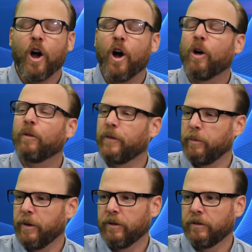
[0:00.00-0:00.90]
All
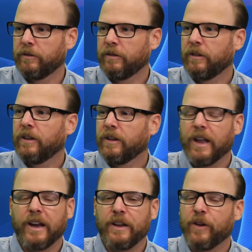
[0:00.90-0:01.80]
female. There you go.
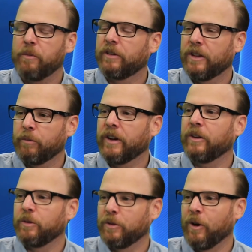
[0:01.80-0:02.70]
95% of my
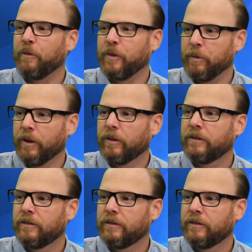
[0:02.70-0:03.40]
industry is all female